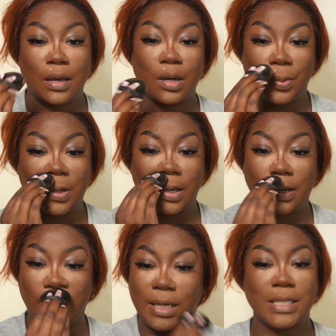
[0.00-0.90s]
up in
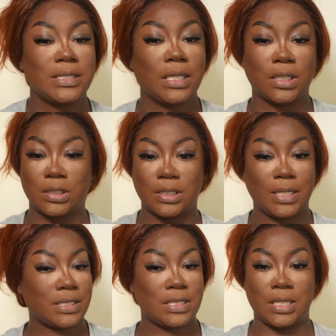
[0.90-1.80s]
there. That's it.
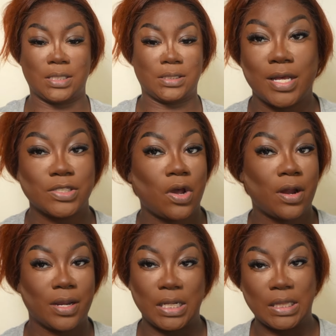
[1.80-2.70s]
That's it. You guys
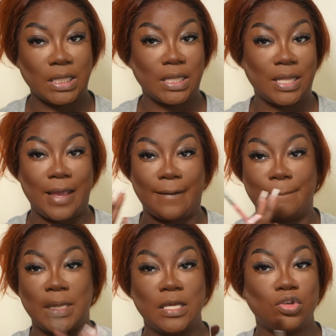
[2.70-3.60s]
are anything like
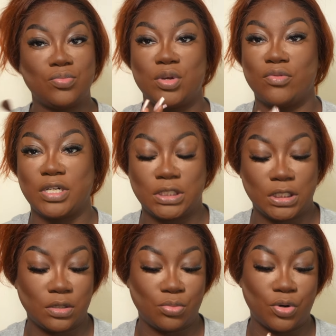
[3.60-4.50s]
me, you be rushing
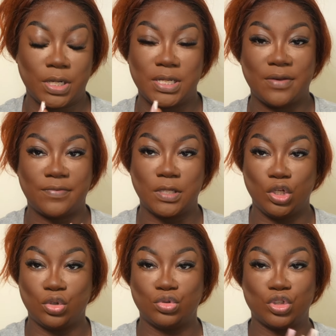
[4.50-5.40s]
in the morning, definitely
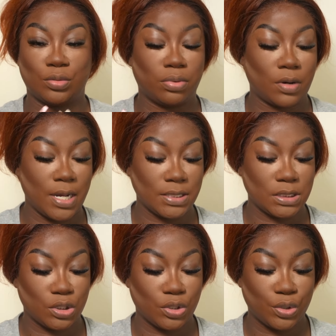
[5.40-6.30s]
use your
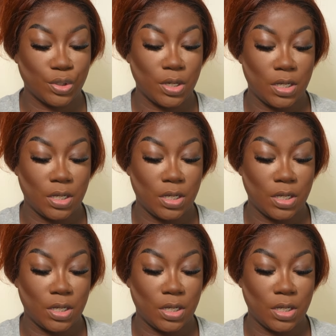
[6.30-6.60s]
bronzer